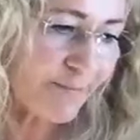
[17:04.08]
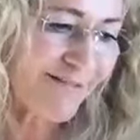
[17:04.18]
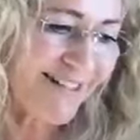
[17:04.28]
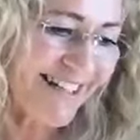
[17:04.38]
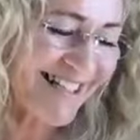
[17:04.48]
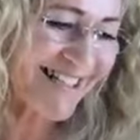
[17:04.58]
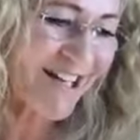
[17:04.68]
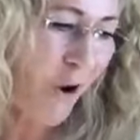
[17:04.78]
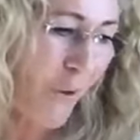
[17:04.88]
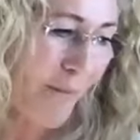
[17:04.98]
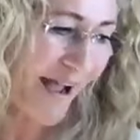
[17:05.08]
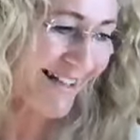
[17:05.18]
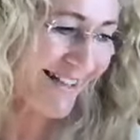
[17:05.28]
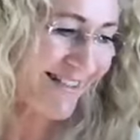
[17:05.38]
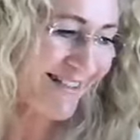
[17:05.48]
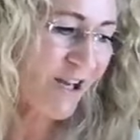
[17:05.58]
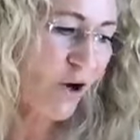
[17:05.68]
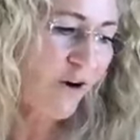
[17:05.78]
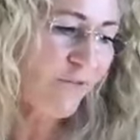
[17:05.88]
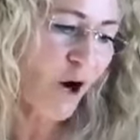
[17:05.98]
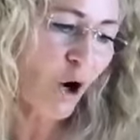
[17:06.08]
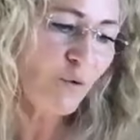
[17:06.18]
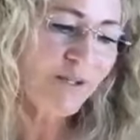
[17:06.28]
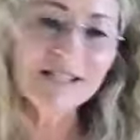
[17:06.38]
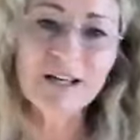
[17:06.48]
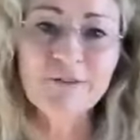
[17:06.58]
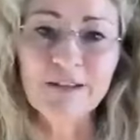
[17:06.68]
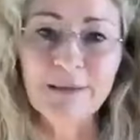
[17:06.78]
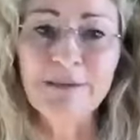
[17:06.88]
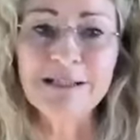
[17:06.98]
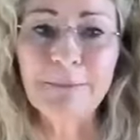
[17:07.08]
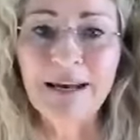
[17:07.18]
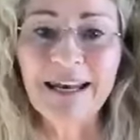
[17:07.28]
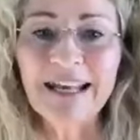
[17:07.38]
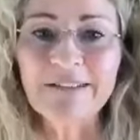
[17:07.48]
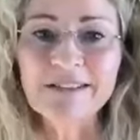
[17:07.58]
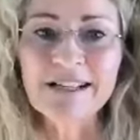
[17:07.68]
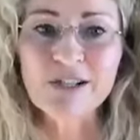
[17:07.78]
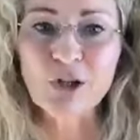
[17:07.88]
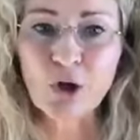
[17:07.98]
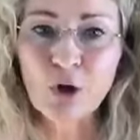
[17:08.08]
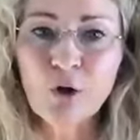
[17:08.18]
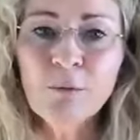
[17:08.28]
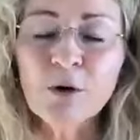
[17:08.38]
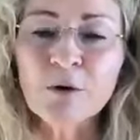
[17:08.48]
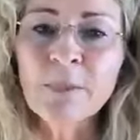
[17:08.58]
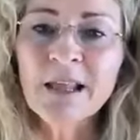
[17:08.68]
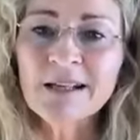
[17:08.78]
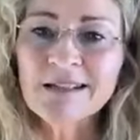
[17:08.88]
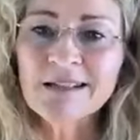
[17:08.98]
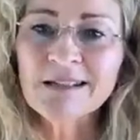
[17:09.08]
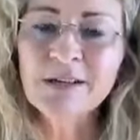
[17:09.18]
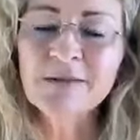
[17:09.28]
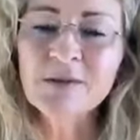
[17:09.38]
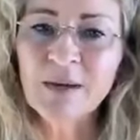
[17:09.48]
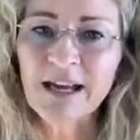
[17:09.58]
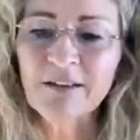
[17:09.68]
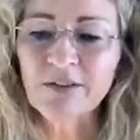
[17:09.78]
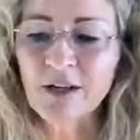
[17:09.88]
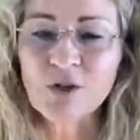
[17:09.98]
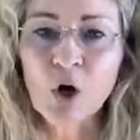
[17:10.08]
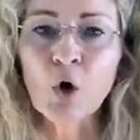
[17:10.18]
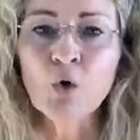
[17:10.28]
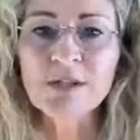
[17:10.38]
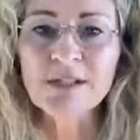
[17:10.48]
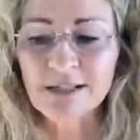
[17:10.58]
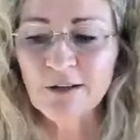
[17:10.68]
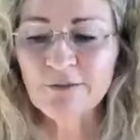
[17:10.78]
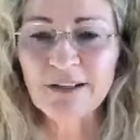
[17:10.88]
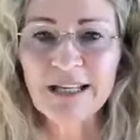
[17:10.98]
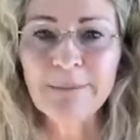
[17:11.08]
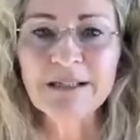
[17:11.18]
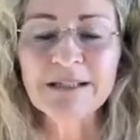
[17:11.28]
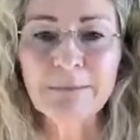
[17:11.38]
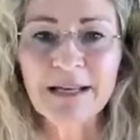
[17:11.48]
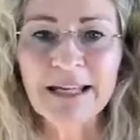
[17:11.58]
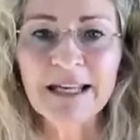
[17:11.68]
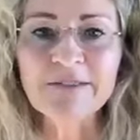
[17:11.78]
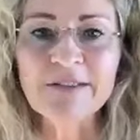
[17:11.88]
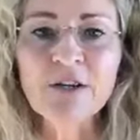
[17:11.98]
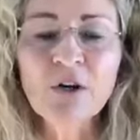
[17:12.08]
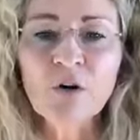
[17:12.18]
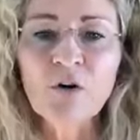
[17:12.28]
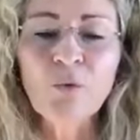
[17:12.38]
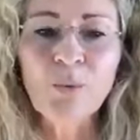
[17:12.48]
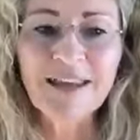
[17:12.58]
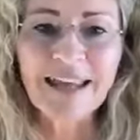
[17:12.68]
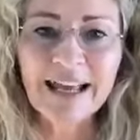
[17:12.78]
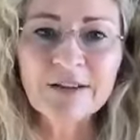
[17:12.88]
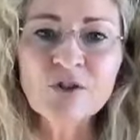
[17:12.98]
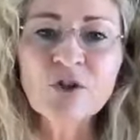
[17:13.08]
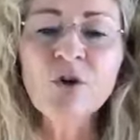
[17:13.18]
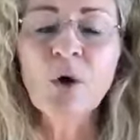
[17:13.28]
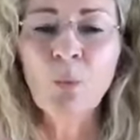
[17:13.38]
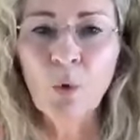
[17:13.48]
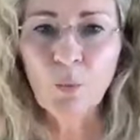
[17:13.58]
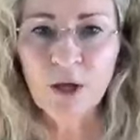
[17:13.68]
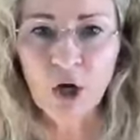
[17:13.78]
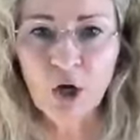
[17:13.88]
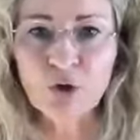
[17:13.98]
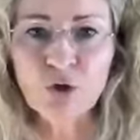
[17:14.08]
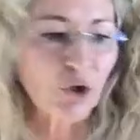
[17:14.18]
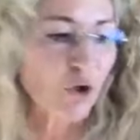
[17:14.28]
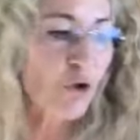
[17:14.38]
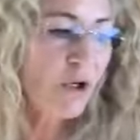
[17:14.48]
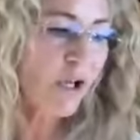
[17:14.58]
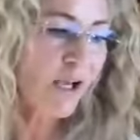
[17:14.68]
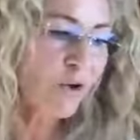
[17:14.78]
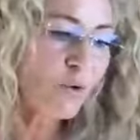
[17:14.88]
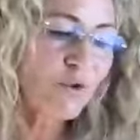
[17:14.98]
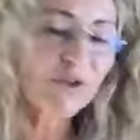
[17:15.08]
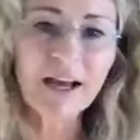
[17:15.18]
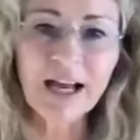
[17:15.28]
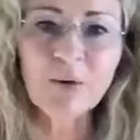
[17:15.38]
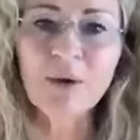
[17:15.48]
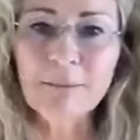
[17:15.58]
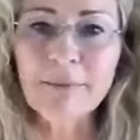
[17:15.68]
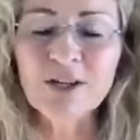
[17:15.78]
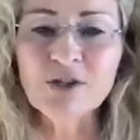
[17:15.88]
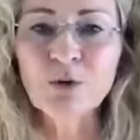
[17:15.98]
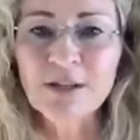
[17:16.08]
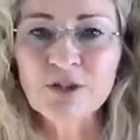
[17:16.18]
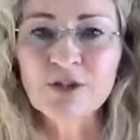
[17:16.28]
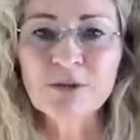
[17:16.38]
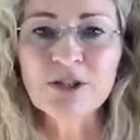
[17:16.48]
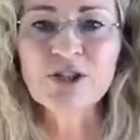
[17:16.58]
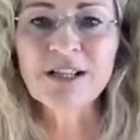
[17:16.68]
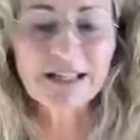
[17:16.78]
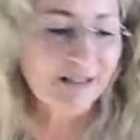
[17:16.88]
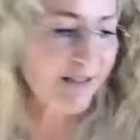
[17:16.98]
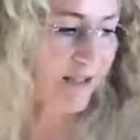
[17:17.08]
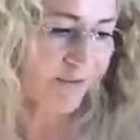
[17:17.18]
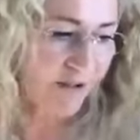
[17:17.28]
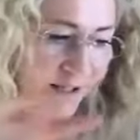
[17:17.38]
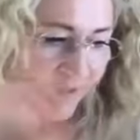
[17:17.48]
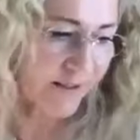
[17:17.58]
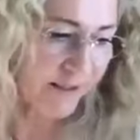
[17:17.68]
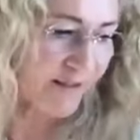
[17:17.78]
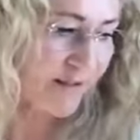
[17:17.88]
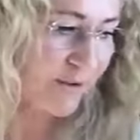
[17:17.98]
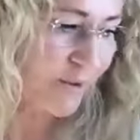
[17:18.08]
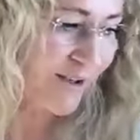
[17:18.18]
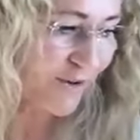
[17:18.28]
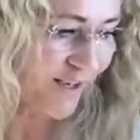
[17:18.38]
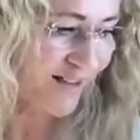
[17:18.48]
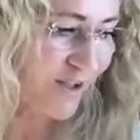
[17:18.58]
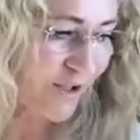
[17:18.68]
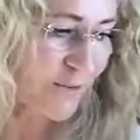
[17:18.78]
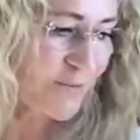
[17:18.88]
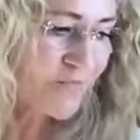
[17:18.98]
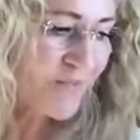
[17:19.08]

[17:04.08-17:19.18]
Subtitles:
by releasing old patterns of old self-limited beliefs. So as the human, sometimes we have those old self-limited beliefs of what we can do and what we can't do, and also how we imagine what intuition is and everything else that gets in the way. Okay, thank you.